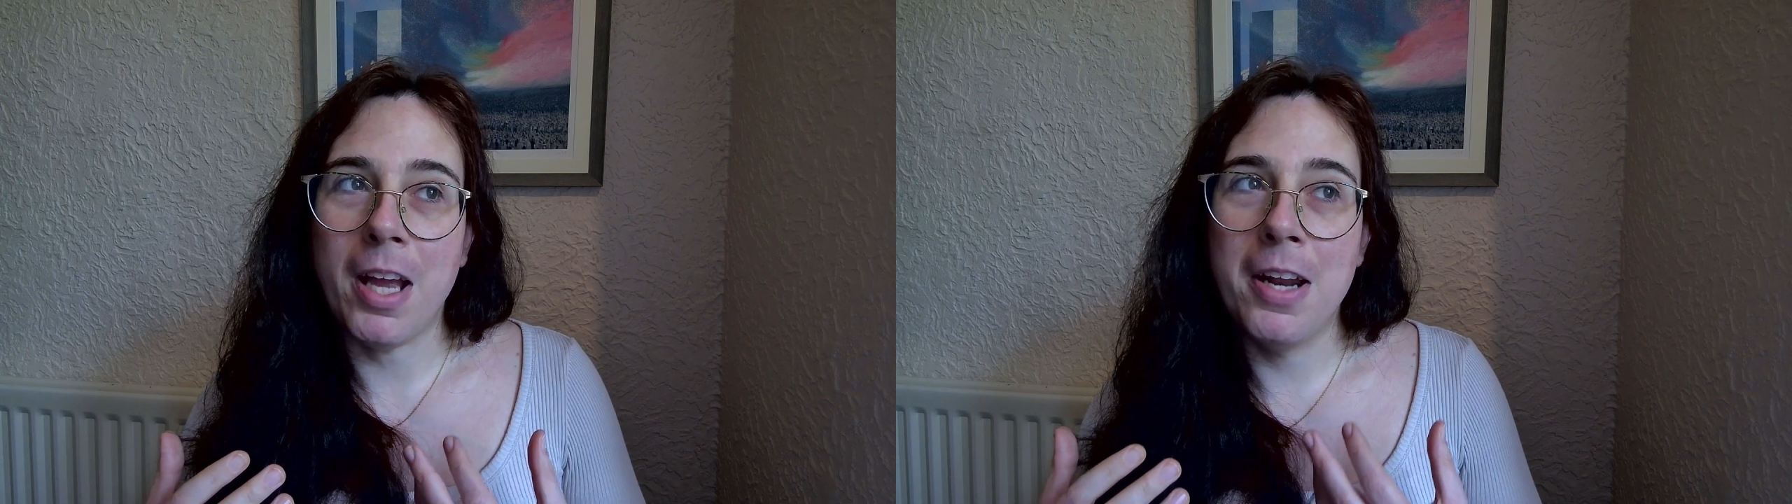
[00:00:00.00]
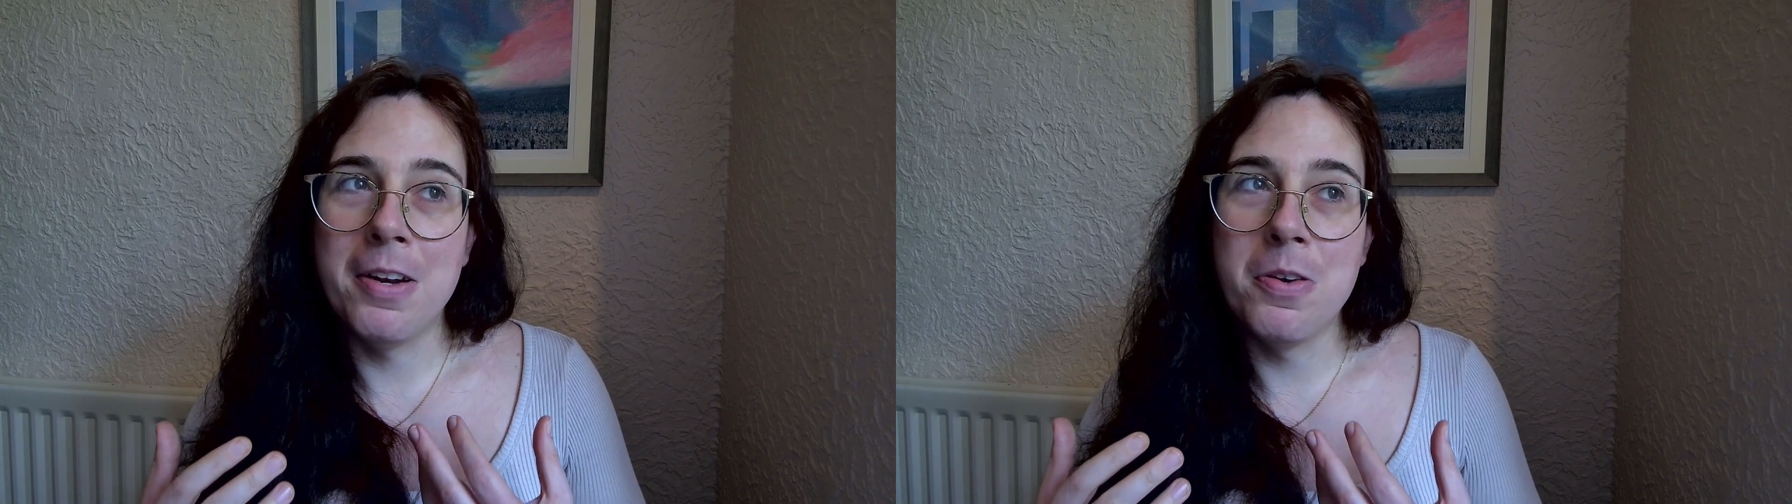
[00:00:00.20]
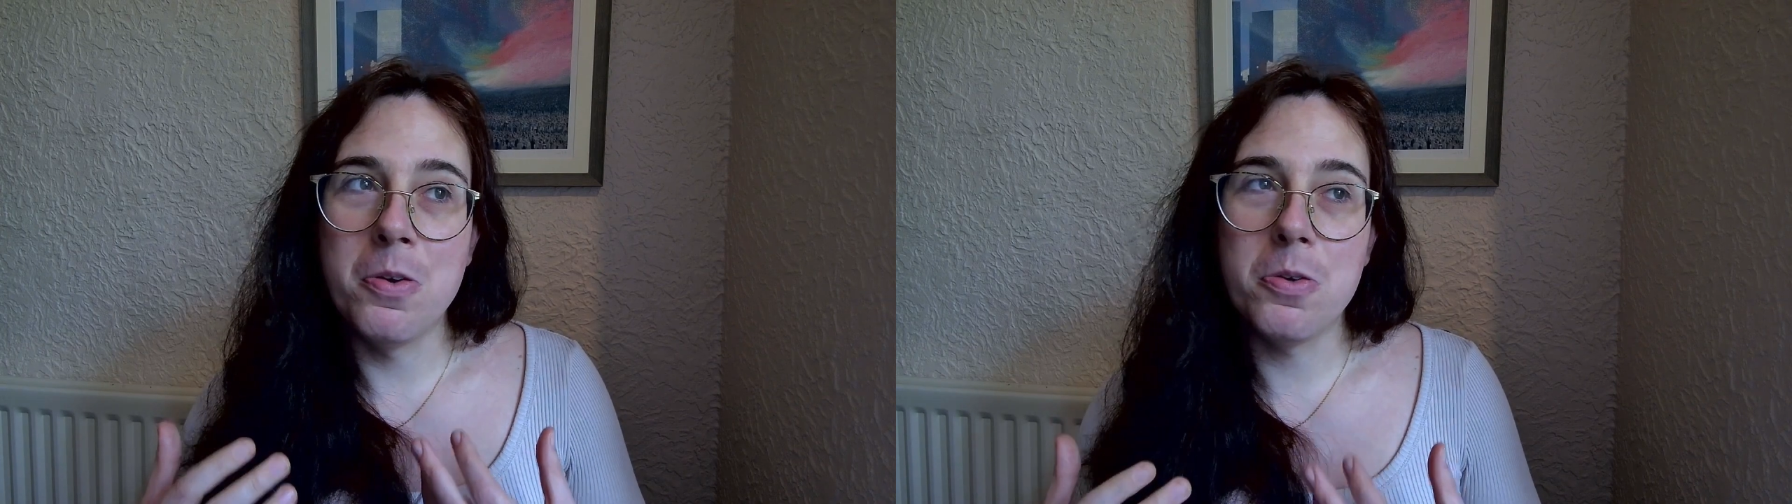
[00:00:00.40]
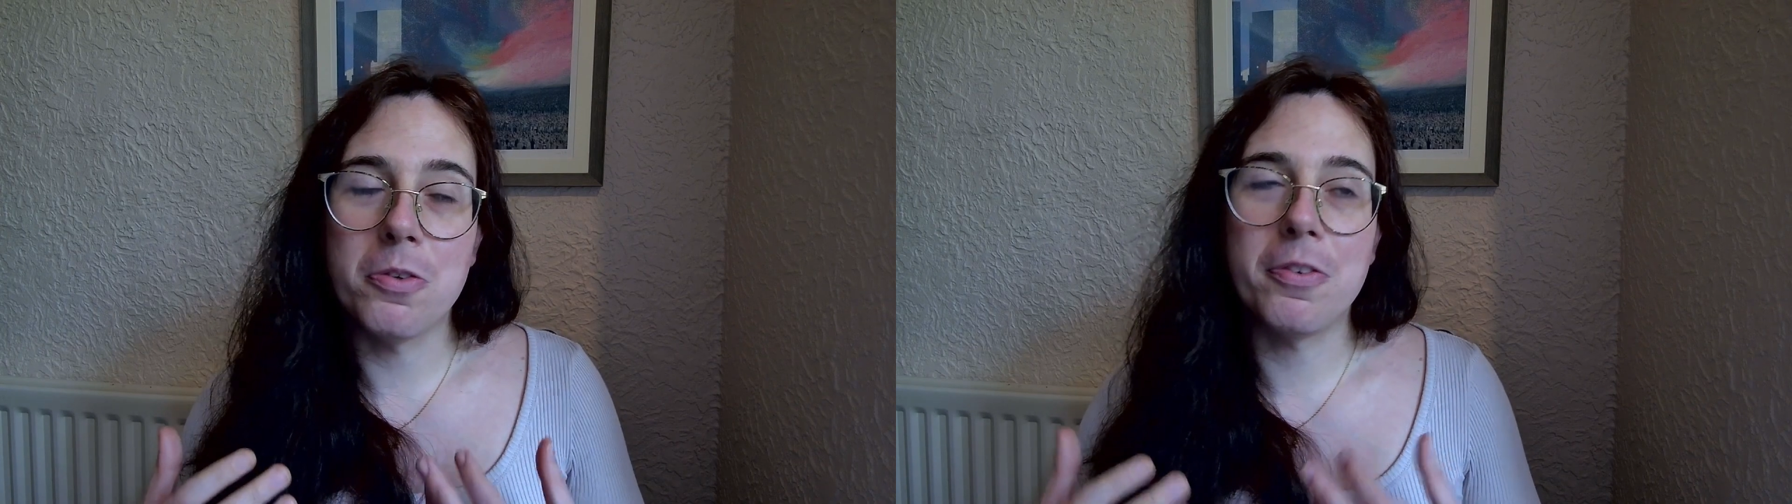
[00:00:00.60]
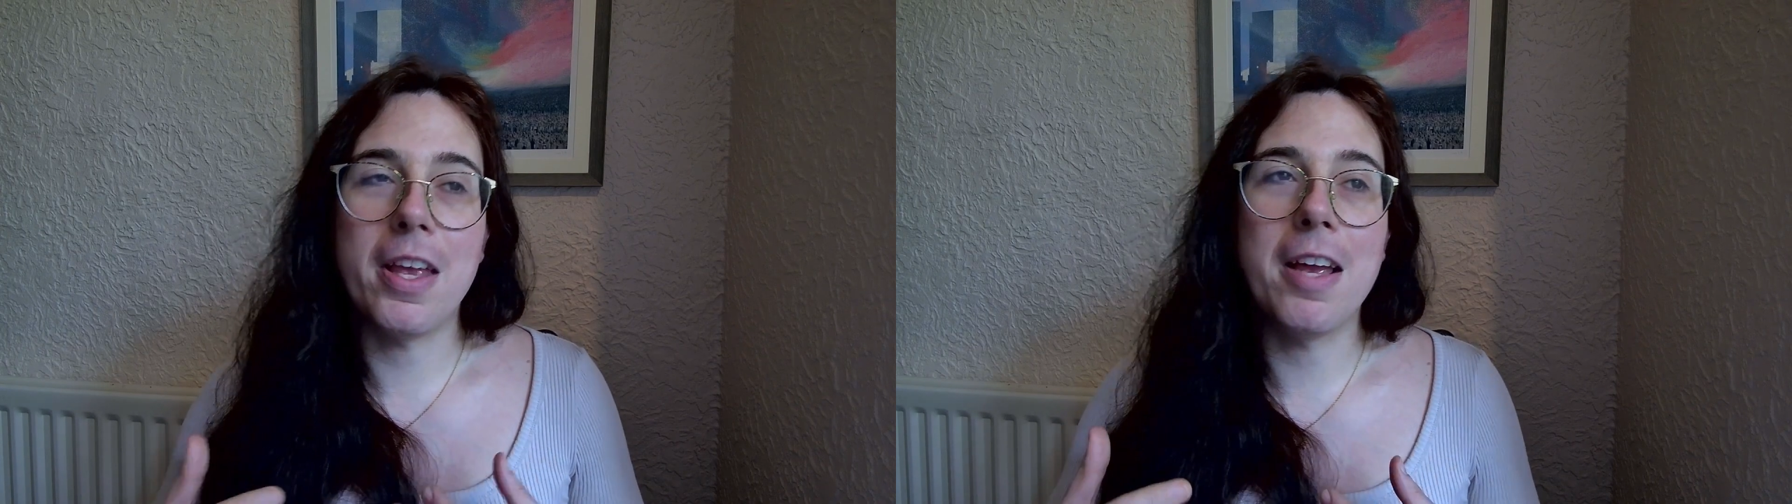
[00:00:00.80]
news
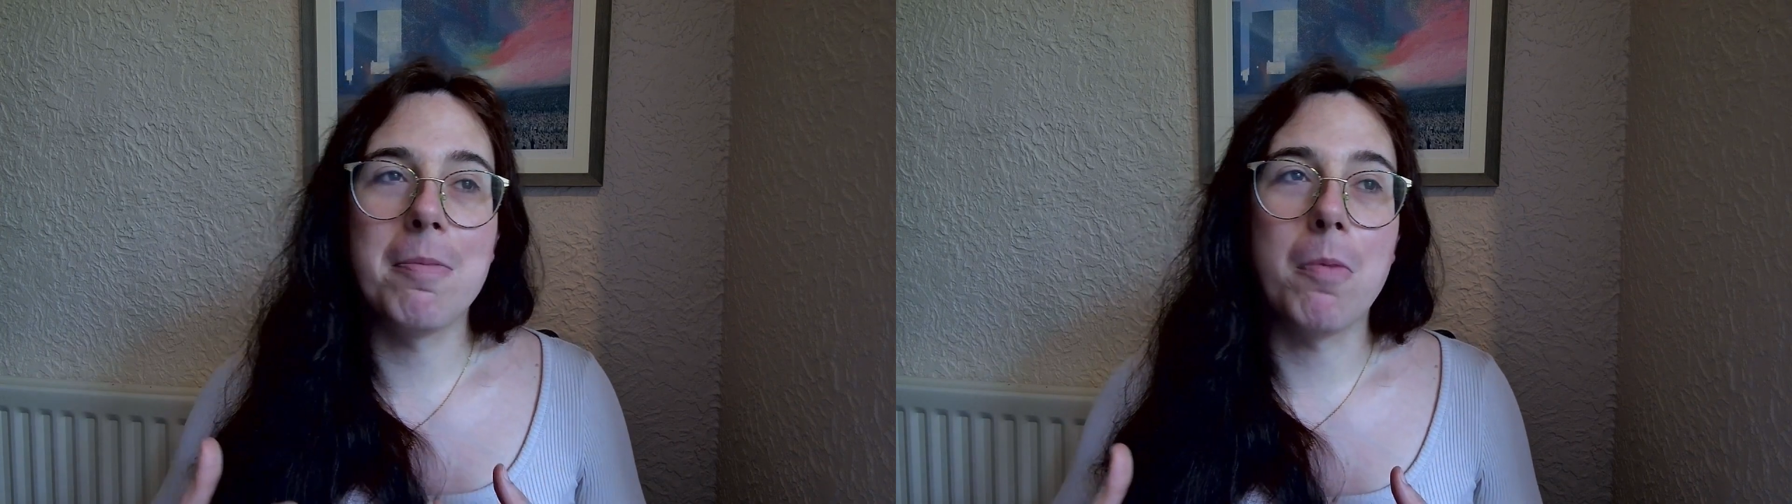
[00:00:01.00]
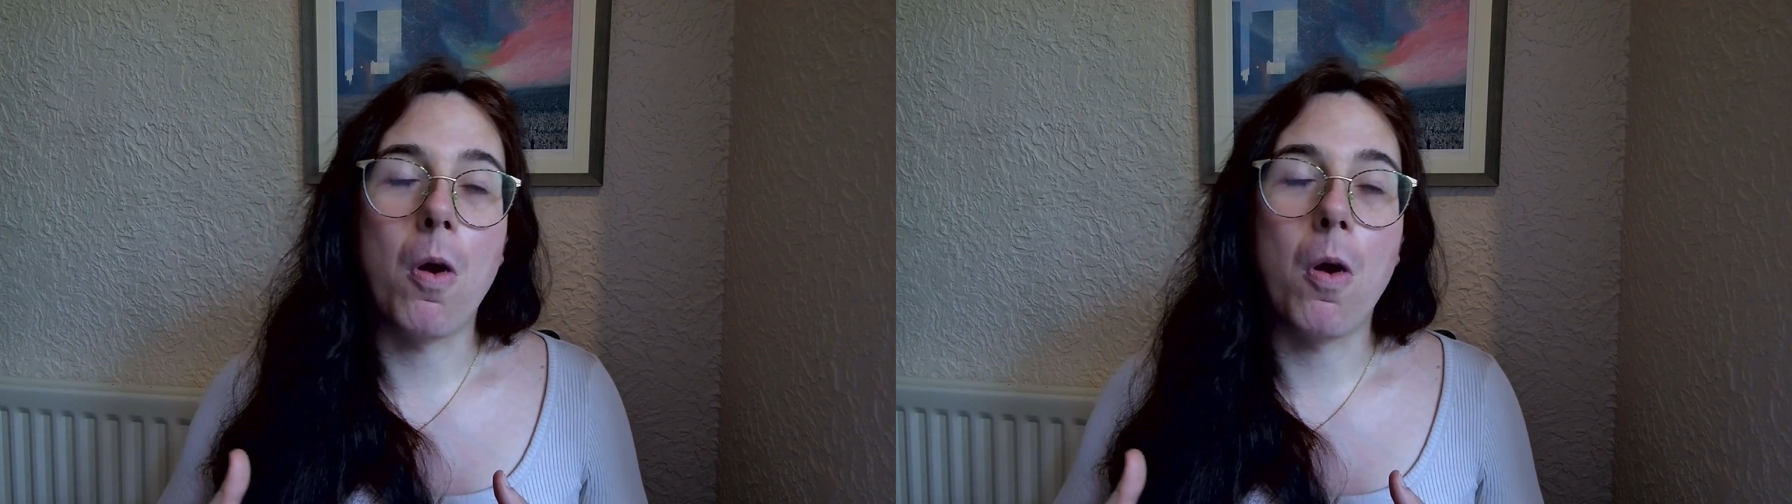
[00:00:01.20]
of them